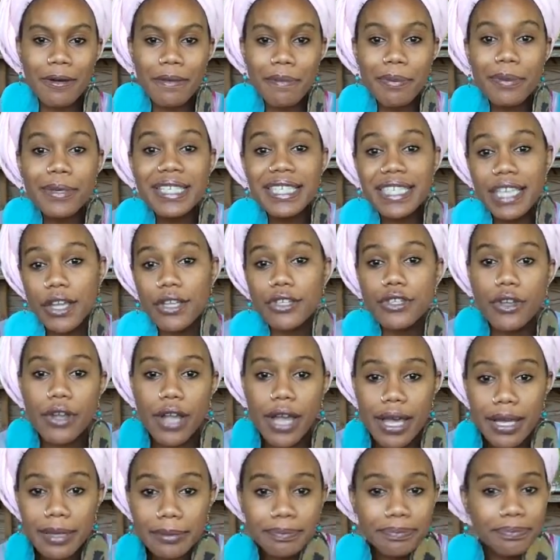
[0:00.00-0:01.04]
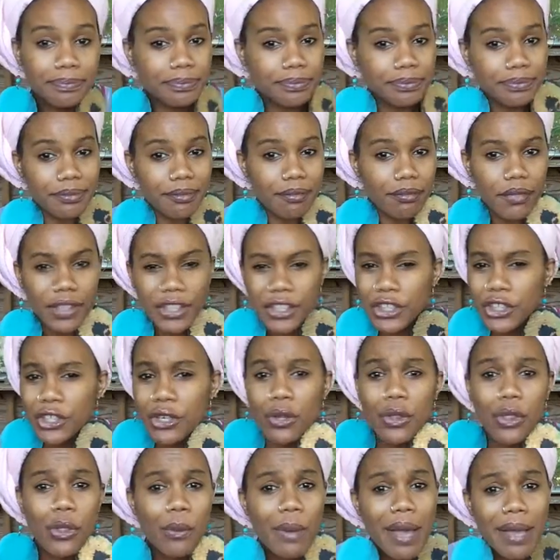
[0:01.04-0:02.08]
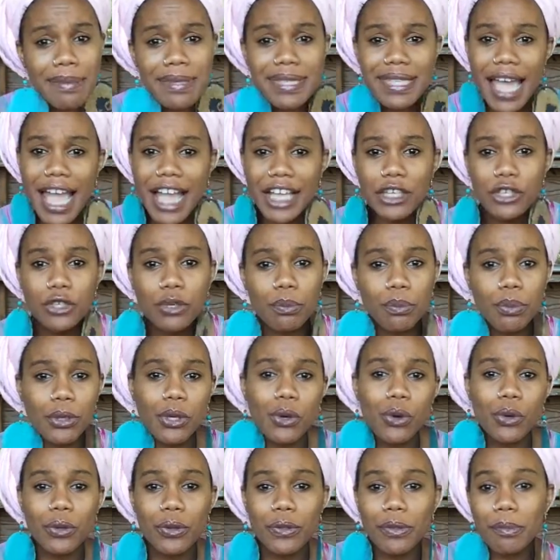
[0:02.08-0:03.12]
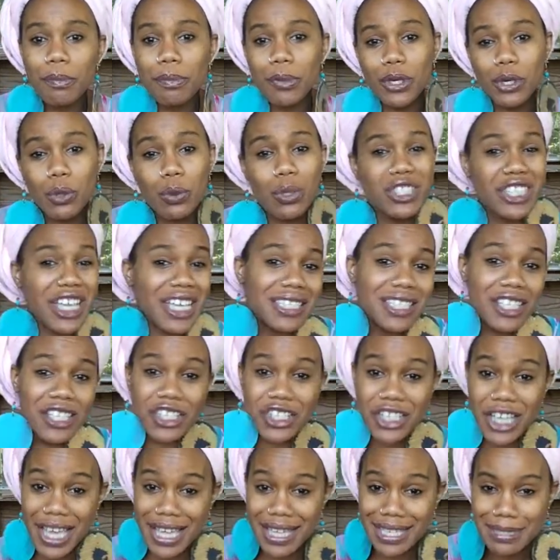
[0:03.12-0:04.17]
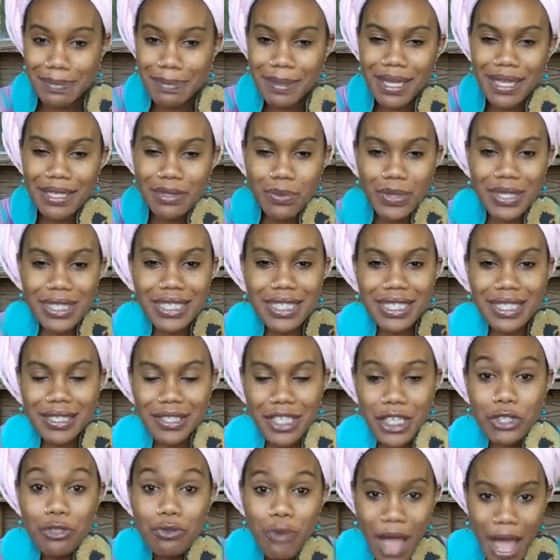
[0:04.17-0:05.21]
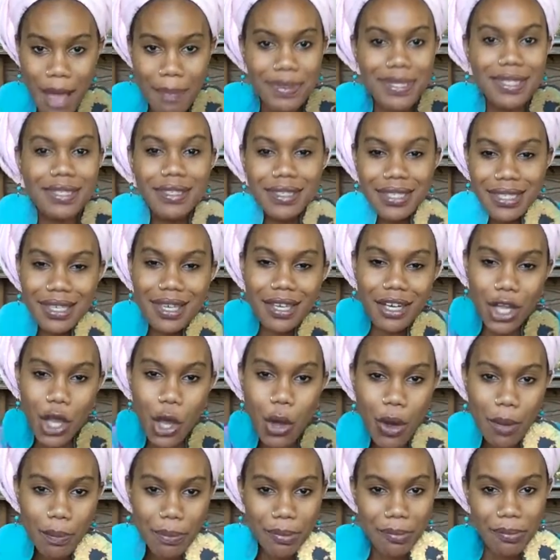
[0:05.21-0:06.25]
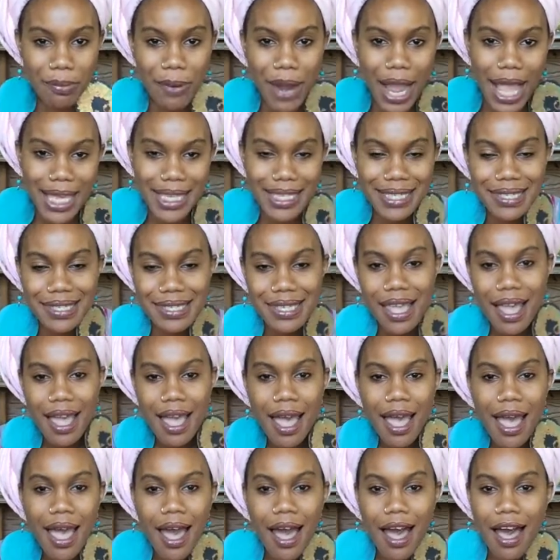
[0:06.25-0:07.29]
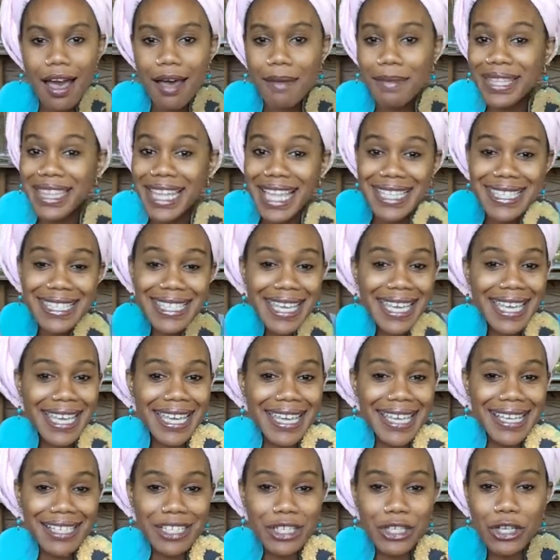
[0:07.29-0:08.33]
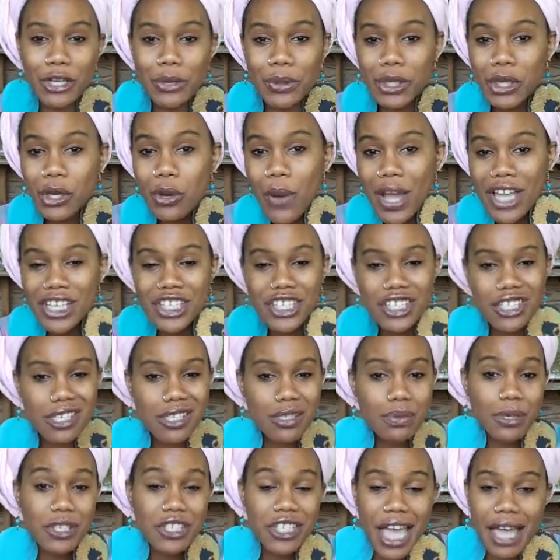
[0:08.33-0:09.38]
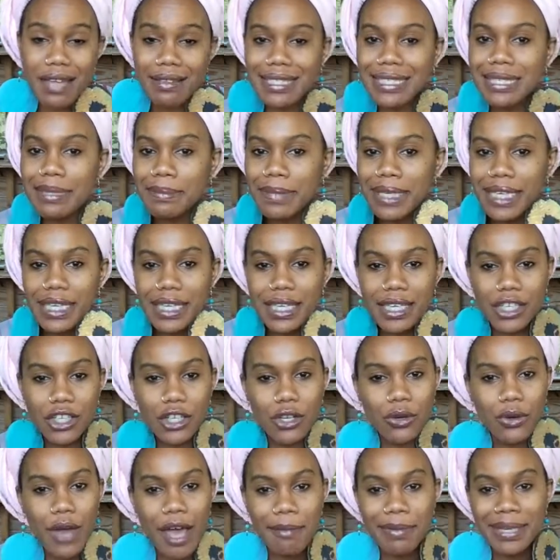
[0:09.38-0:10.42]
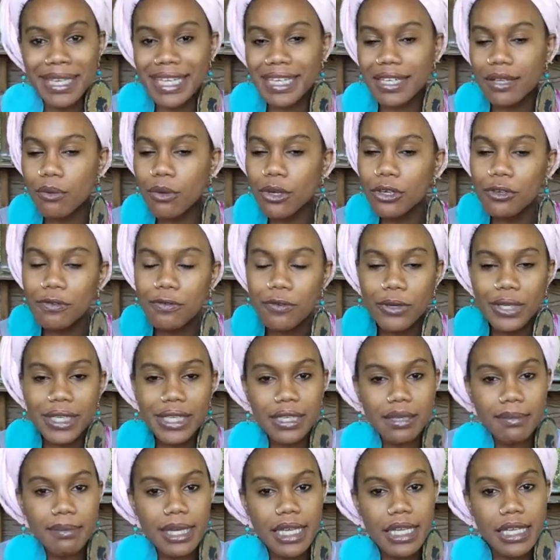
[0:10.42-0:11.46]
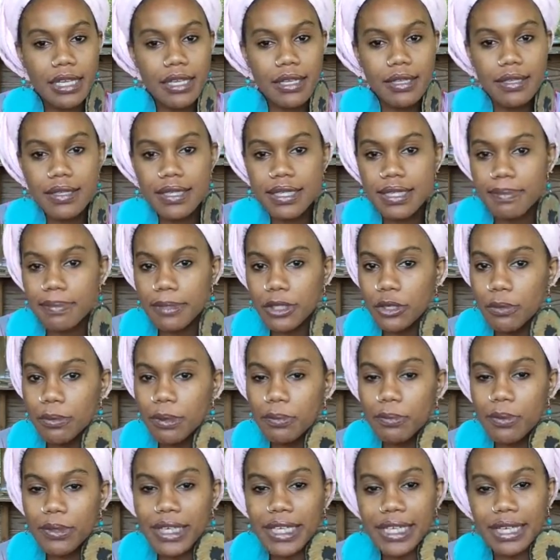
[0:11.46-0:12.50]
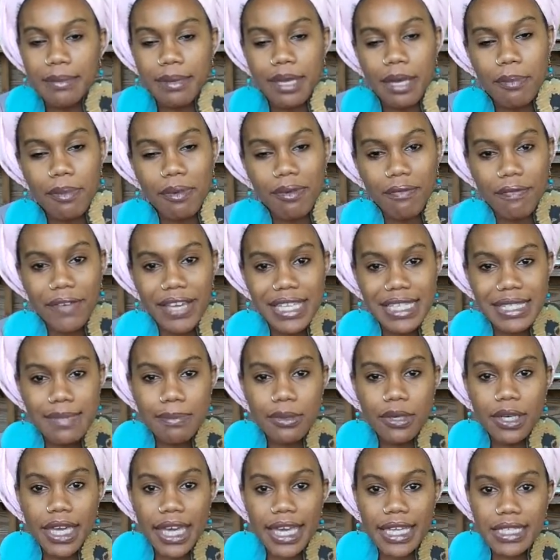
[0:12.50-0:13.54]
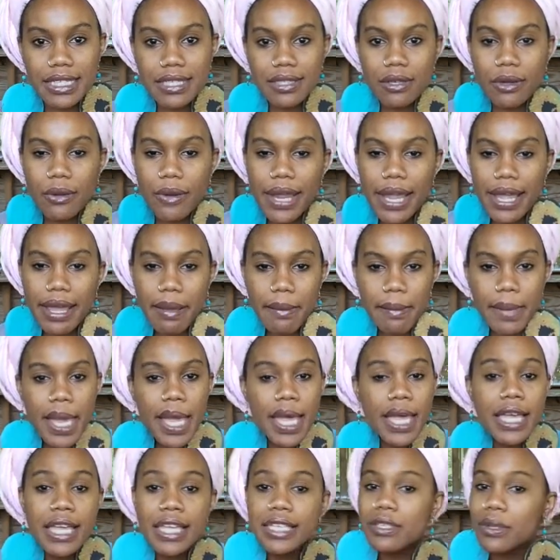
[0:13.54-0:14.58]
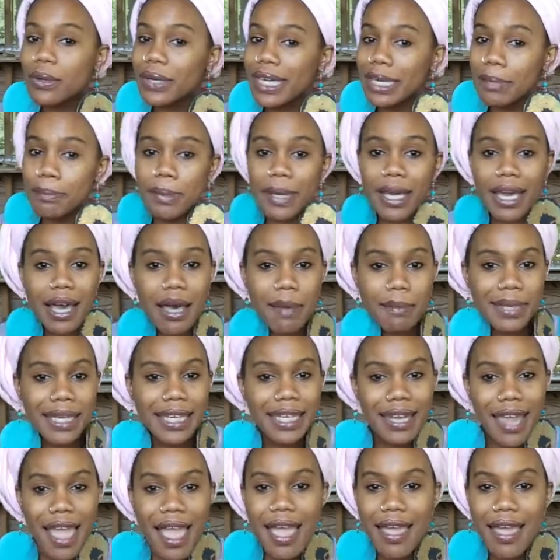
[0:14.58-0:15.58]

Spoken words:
Pre-sales are up. You can go to the website. You can pre-order the book, which I suggest because once it drops, it's going to go up in price. And that's it. You know, any questions, reach out to me. You know, I've been getting wonderful emails. You know, people hitting me up on Facebook, Instagram. So keep it coming.